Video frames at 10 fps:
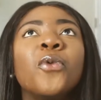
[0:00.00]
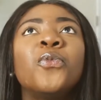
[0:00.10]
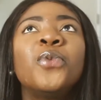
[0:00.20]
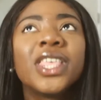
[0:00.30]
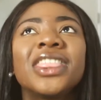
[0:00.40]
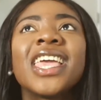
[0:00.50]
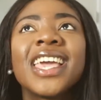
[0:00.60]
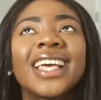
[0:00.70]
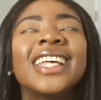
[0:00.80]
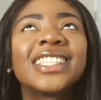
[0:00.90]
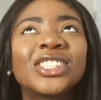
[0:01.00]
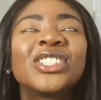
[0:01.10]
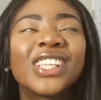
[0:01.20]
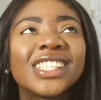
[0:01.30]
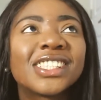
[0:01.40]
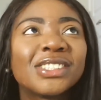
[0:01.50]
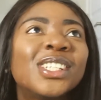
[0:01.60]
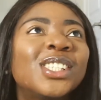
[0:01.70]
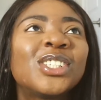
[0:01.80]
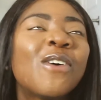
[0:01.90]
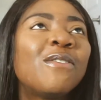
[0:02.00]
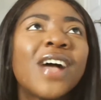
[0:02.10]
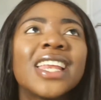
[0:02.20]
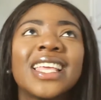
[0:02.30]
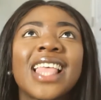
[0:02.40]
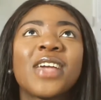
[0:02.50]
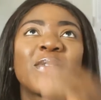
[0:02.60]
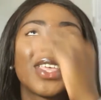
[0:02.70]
we think it's so funny. Like we